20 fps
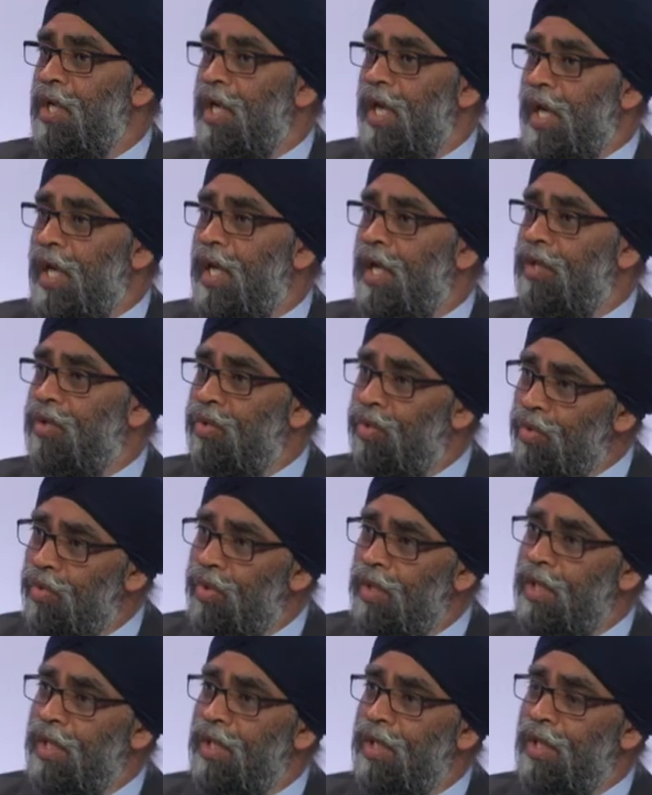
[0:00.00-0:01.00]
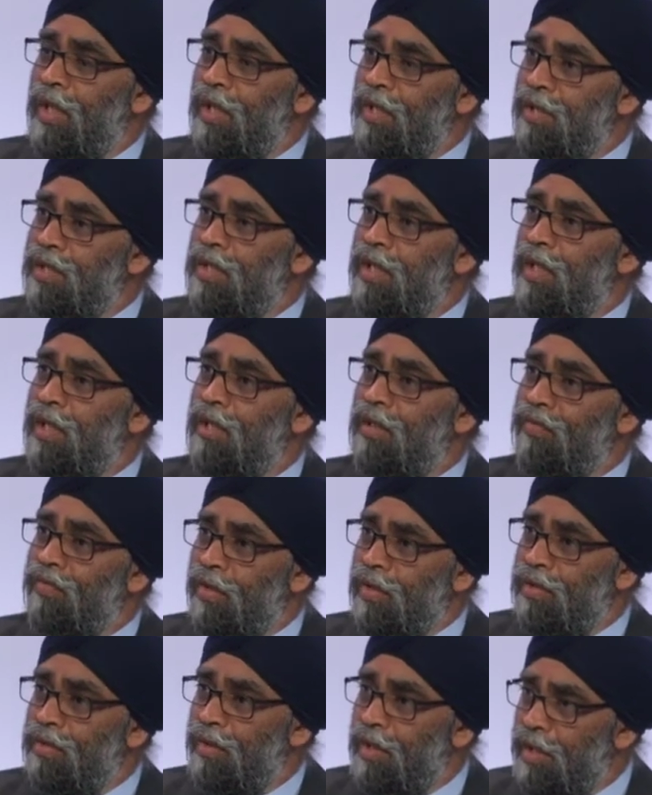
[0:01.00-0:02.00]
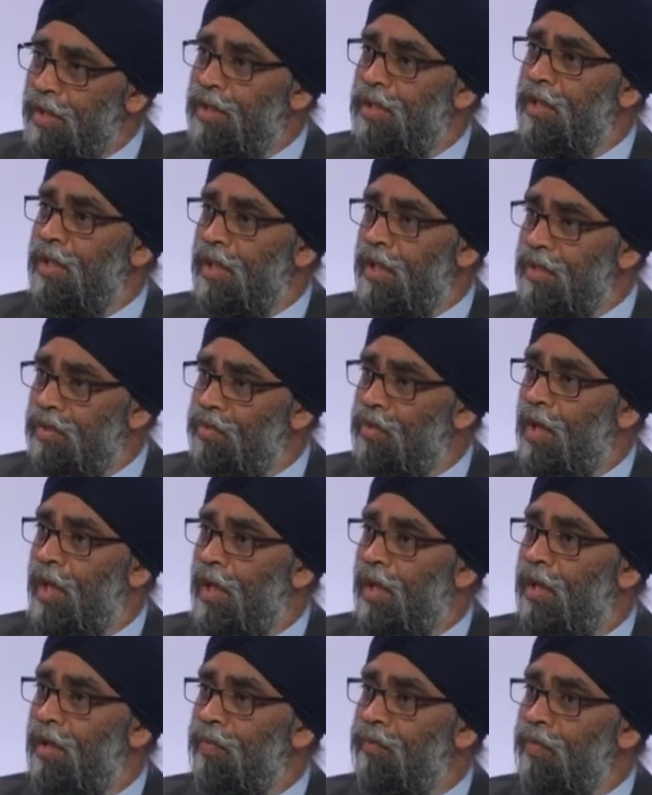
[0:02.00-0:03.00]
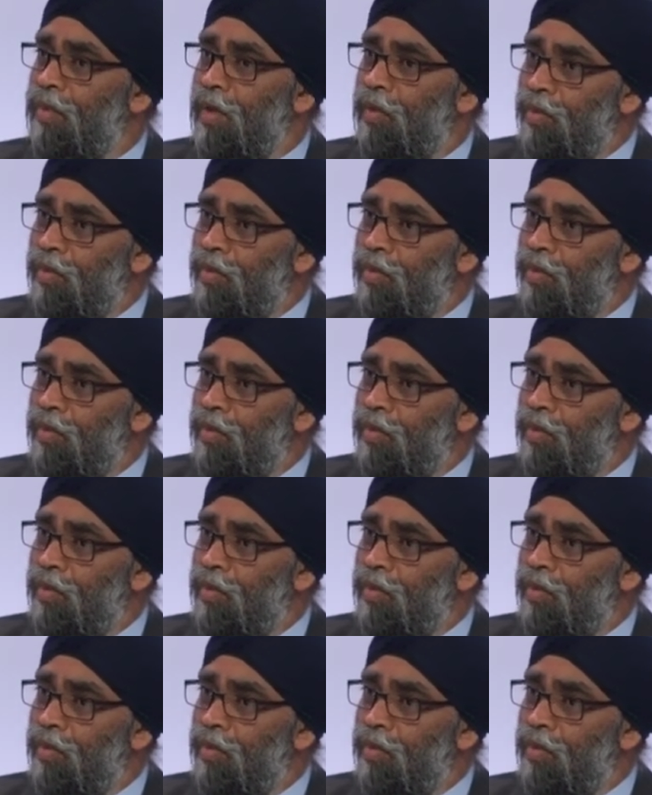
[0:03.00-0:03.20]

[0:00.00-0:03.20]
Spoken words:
And I truly understand the frustration as well.